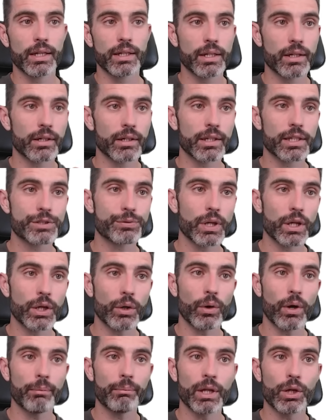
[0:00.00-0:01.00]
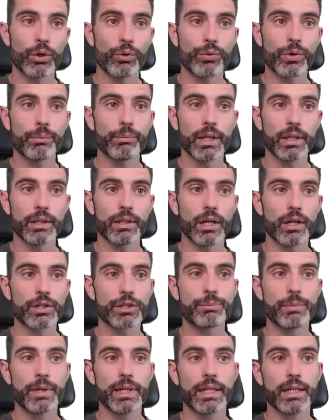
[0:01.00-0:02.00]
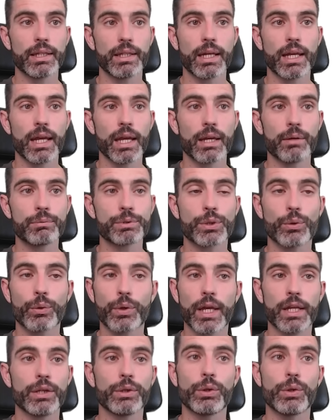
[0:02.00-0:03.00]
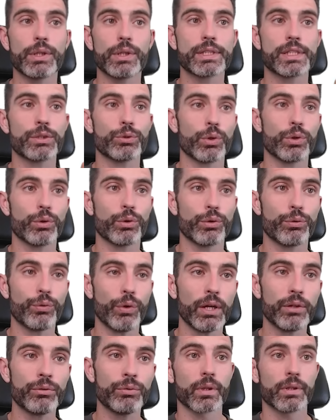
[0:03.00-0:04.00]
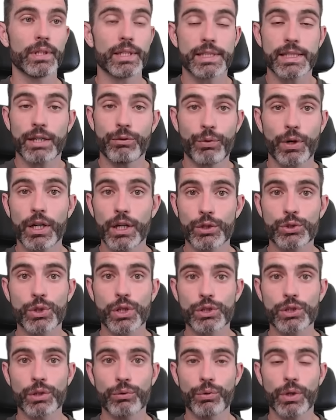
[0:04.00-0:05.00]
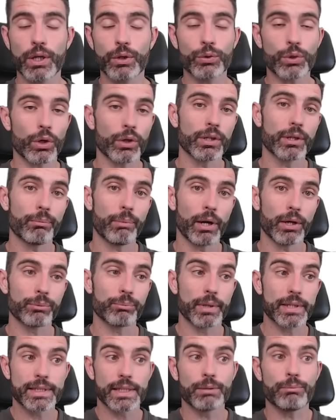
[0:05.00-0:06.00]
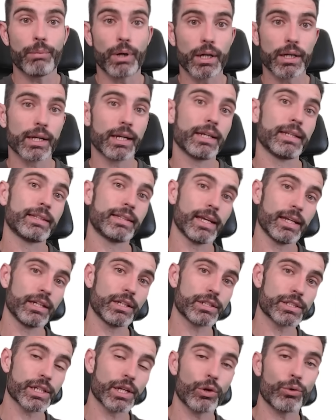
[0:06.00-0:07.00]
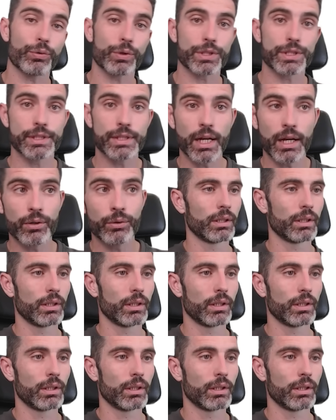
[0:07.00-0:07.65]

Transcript: here this video, I made over a million dollars making indie games, so can you do this in 2025? This is a very educational video talking about basically marketing 10 years ago versus now.